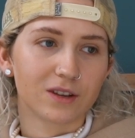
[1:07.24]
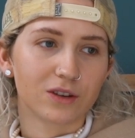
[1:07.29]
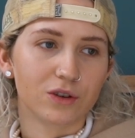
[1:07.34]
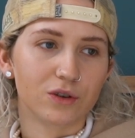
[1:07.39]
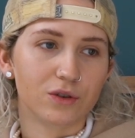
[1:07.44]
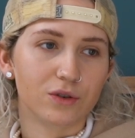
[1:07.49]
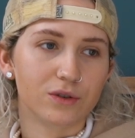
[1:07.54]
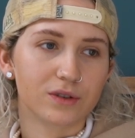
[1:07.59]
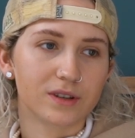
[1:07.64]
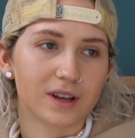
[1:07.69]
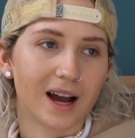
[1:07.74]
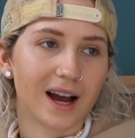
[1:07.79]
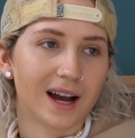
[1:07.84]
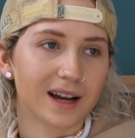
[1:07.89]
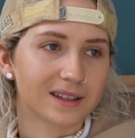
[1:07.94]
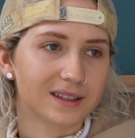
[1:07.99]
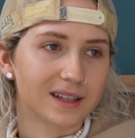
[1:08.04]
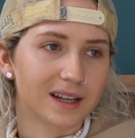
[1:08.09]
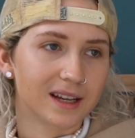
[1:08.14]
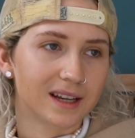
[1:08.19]
use
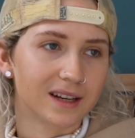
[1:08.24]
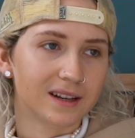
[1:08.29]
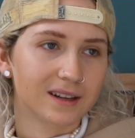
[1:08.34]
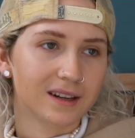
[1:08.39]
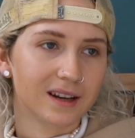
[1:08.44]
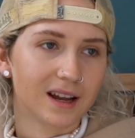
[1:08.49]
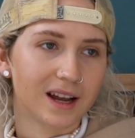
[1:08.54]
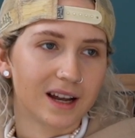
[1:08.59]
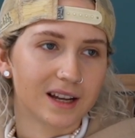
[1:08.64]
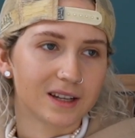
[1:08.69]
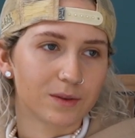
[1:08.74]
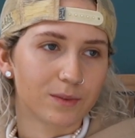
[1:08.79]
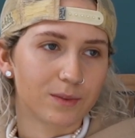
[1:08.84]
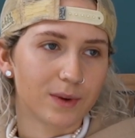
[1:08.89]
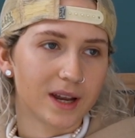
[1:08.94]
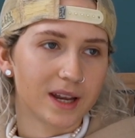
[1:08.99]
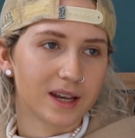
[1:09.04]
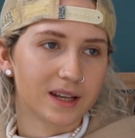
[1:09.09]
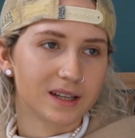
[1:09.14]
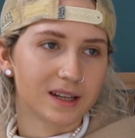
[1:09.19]
acting as a
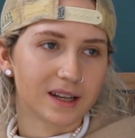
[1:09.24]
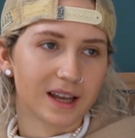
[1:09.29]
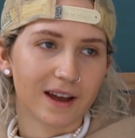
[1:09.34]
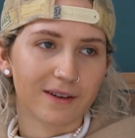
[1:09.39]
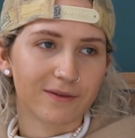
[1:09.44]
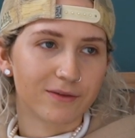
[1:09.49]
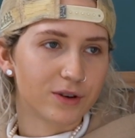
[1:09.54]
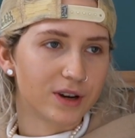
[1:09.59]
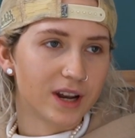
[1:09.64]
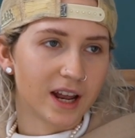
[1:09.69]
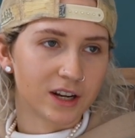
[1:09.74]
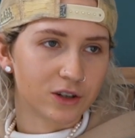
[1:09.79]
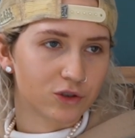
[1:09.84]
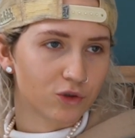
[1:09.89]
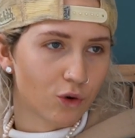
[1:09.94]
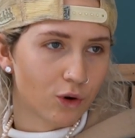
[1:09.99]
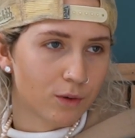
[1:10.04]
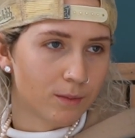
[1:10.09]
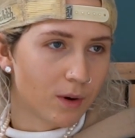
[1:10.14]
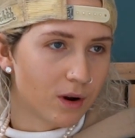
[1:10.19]
way to get through their
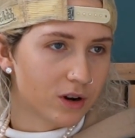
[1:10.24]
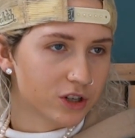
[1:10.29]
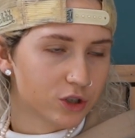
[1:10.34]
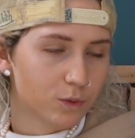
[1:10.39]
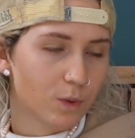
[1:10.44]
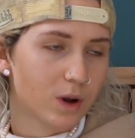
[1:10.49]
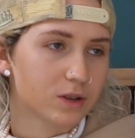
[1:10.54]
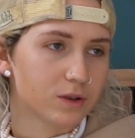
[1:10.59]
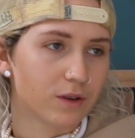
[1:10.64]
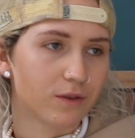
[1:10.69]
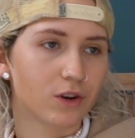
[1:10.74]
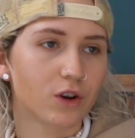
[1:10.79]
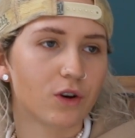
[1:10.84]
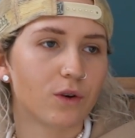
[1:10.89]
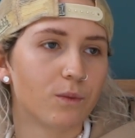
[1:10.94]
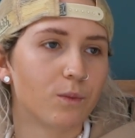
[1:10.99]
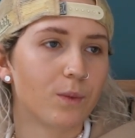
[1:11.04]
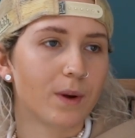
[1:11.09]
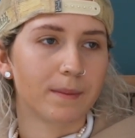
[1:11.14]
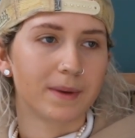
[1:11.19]
trauma. She works with a lot
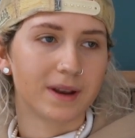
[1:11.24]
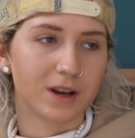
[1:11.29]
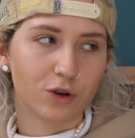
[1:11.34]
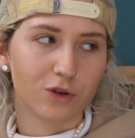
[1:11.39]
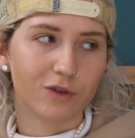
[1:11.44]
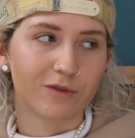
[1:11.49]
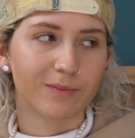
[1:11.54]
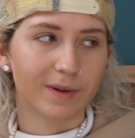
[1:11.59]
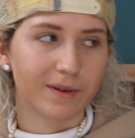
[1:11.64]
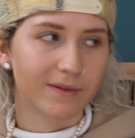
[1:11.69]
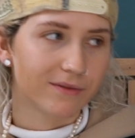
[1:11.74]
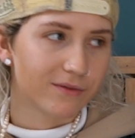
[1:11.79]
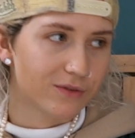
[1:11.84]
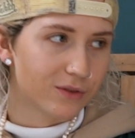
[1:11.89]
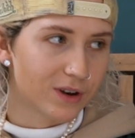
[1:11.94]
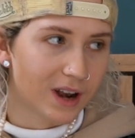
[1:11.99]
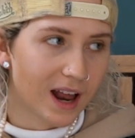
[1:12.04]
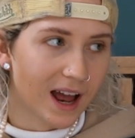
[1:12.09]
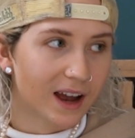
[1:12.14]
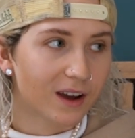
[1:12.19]
of women who have been
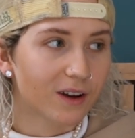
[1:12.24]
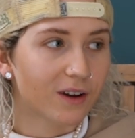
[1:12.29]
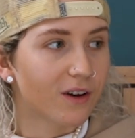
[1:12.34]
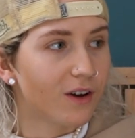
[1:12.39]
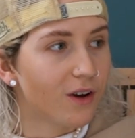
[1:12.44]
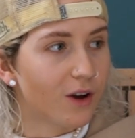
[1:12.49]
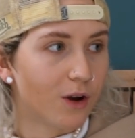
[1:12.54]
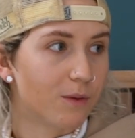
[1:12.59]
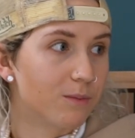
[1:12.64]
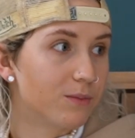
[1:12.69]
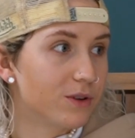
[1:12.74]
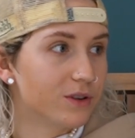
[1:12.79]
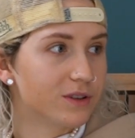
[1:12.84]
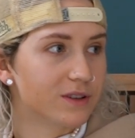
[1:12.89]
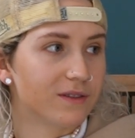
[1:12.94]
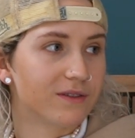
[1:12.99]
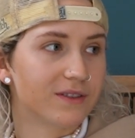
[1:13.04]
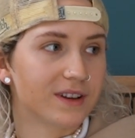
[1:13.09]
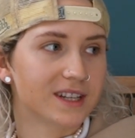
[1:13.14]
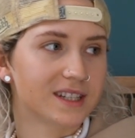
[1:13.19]
through like
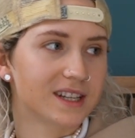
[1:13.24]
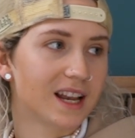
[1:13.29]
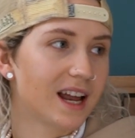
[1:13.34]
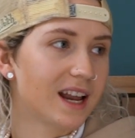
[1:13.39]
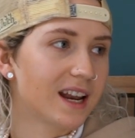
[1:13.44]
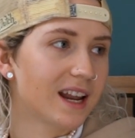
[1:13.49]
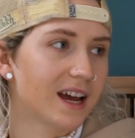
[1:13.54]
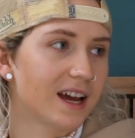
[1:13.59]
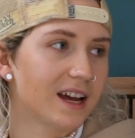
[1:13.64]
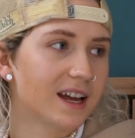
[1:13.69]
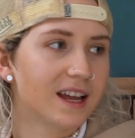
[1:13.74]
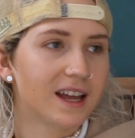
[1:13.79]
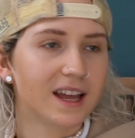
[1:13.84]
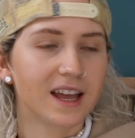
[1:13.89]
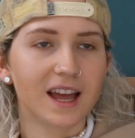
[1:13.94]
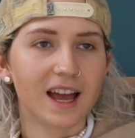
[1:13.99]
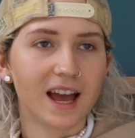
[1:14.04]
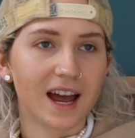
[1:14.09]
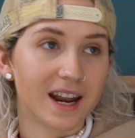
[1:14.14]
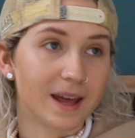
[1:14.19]
abusive things like that.
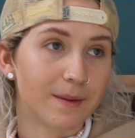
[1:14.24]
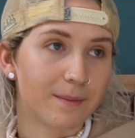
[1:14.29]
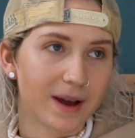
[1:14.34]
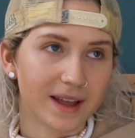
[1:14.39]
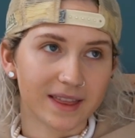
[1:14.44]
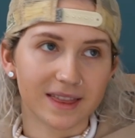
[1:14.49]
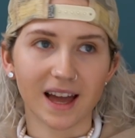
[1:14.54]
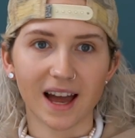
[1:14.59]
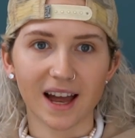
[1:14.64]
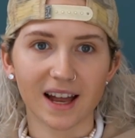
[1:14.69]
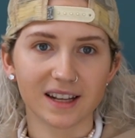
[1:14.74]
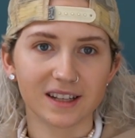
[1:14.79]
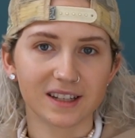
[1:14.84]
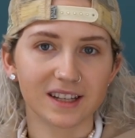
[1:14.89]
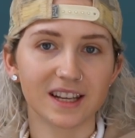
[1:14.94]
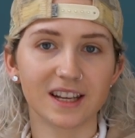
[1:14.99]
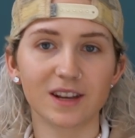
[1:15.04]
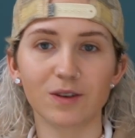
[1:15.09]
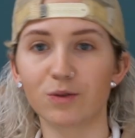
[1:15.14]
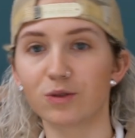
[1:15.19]
And then my dad,
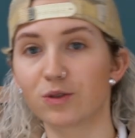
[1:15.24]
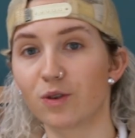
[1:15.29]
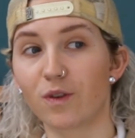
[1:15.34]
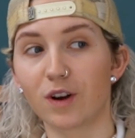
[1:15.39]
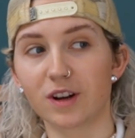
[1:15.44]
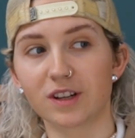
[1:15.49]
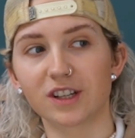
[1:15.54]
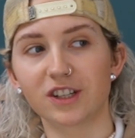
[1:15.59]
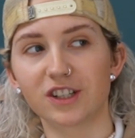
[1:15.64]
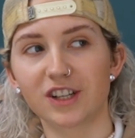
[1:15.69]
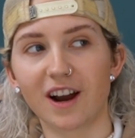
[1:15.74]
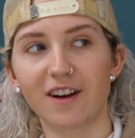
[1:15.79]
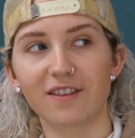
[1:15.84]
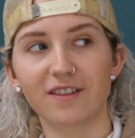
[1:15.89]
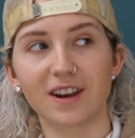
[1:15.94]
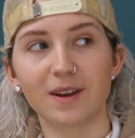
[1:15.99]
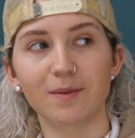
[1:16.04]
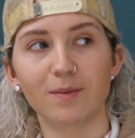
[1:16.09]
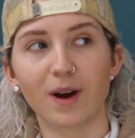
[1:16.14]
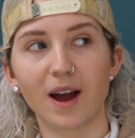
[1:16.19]
he also runs a
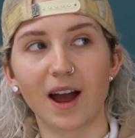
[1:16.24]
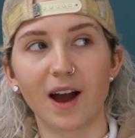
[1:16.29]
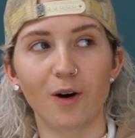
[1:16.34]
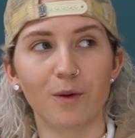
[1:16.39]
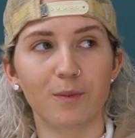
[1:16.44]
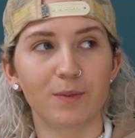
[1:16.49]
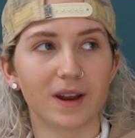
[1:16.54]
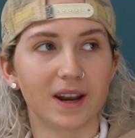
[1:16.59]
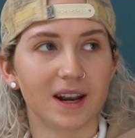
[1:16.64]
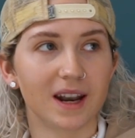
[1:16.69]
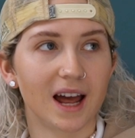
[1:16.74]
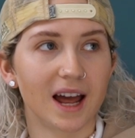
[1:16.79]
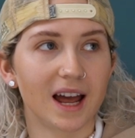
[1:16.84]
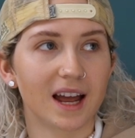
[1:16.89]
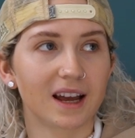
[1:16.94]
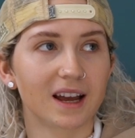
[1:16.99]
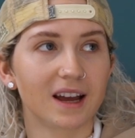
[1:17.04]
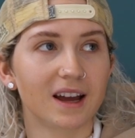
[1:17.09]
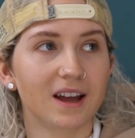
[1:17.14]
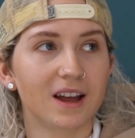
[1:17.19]
charity but helping
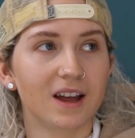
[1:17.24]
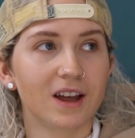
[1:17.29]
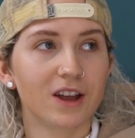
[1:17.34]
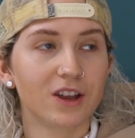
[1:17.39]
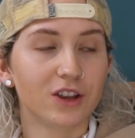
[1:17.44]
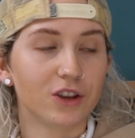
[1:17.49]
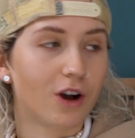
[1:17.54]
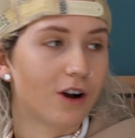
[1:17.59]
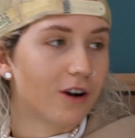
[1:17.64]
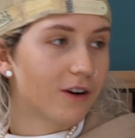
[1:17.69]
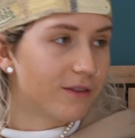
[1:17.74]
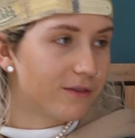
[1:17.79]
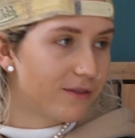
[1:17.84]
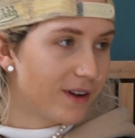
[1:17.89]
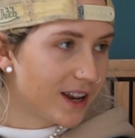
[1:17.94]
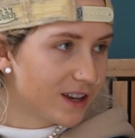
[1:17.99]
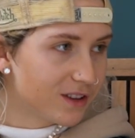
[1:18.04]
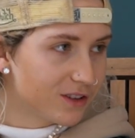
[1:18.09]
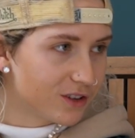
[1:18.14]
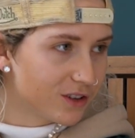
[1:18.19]
like young
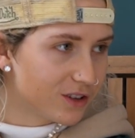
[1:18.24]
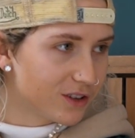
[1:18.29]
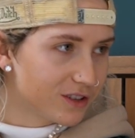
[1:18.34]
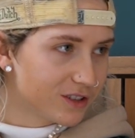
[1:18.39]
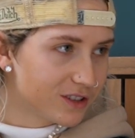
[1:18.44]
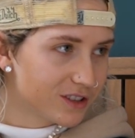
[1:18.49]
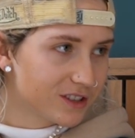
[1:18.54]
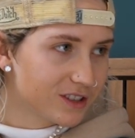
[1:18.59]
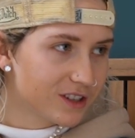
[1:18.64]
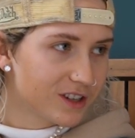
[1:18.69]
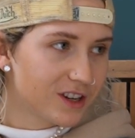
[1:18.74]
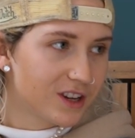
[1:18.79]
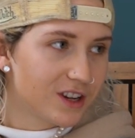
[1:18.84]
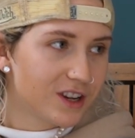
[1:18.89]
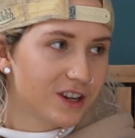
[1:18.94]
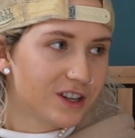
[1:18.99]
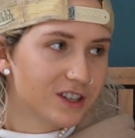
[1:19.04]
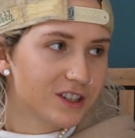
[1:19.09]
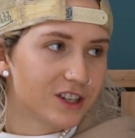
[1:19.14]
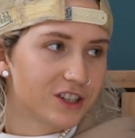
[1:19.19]
offenders
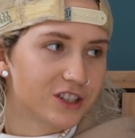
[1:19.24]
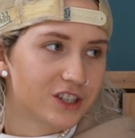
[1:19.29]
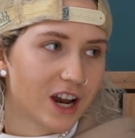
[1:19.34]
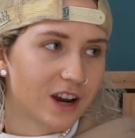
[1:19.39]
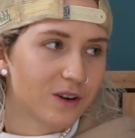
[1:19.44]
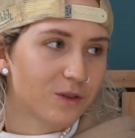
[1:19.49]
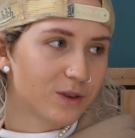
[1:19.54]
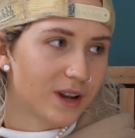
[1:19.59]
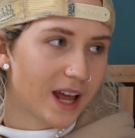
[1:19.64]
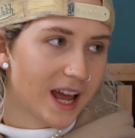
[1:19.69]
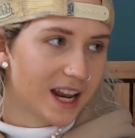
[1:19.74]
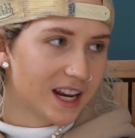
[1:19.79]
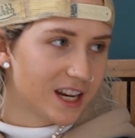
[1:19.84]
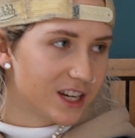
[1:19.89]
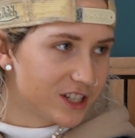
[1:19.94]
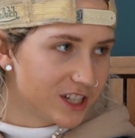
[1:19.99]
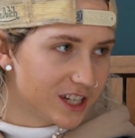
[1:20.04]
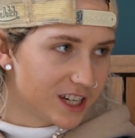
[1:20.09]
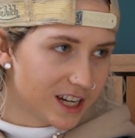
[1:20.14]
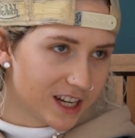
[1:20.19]
to channel their
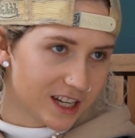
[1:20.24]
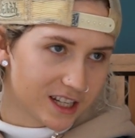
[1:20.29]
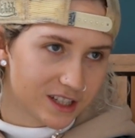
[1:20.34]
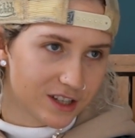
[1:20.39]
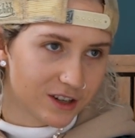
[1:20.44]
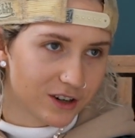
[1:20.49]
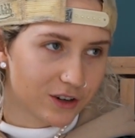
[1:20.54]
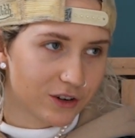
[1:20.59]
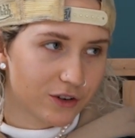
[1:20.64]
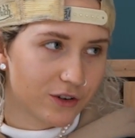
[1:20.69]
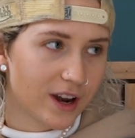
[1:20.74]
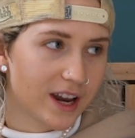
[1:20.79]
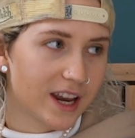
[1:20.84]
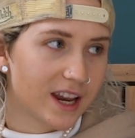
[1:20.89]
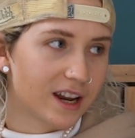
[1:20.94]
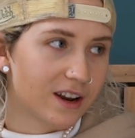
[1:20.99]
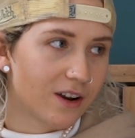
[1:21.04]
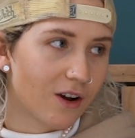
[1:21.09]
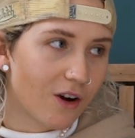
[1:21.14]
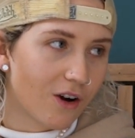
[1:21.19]
energy into
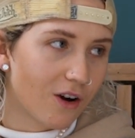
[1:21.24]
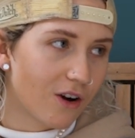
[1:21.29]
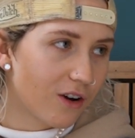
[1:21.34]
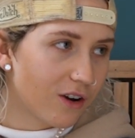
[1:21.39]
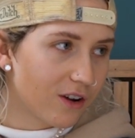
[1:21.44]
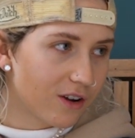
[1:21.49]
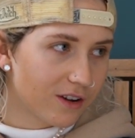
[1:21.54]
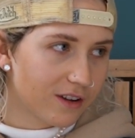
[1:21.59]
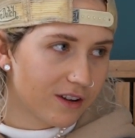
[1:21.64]
creating art